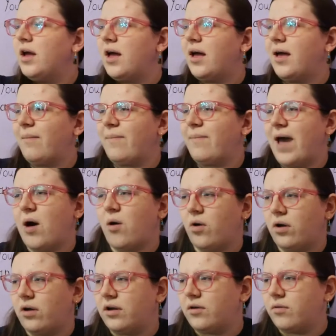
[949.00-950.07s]
uh,
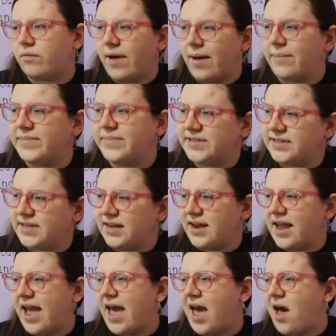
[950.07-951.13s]
power corrupts and
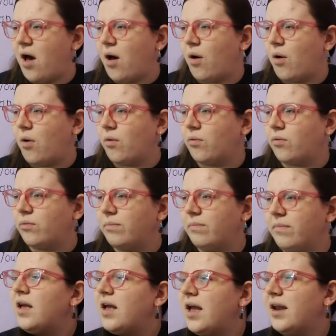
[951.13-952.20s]
how
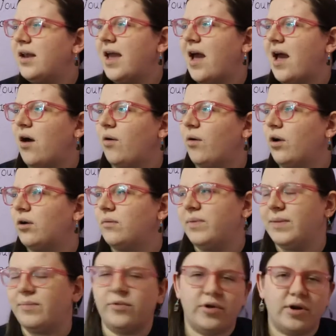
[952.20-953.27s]
and how hurt
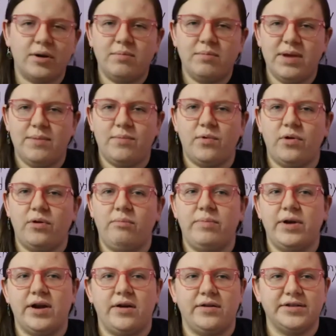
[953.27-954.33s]
people hurt people,
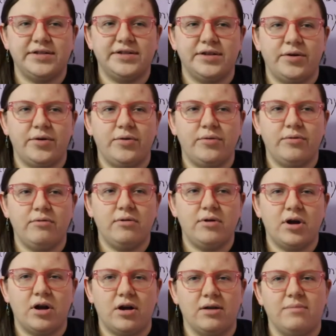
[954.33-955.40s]
but also
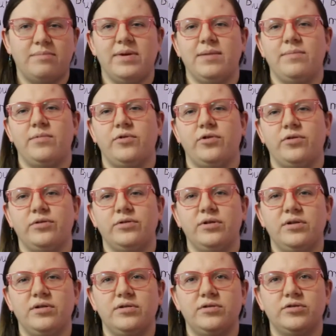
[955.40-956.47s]
hurt people
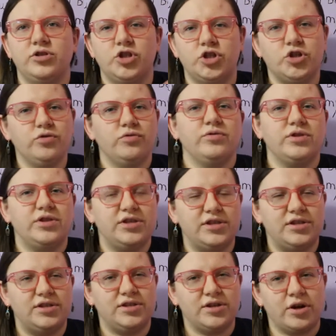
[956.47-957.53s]

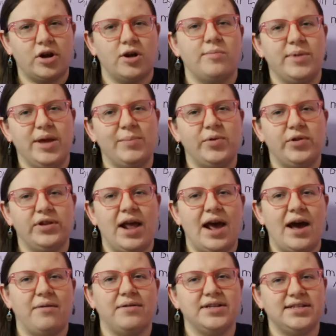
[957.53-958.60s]
choose to hurt people and
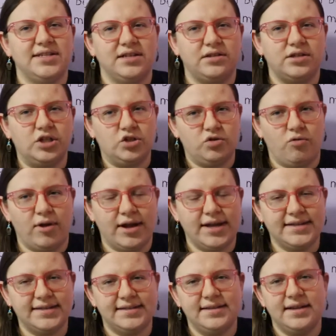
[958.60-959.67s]
how it's still a
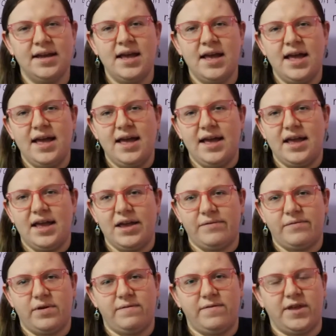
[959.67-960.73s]
choice.
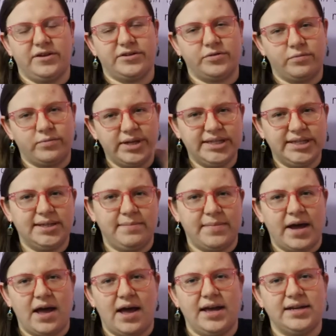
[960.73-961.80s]
Even if there's a reason
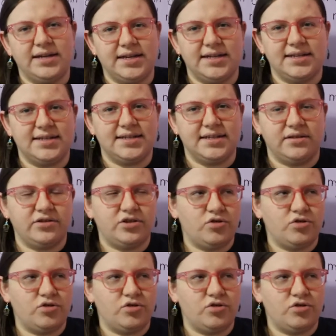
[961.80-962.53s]
behind it, it's still a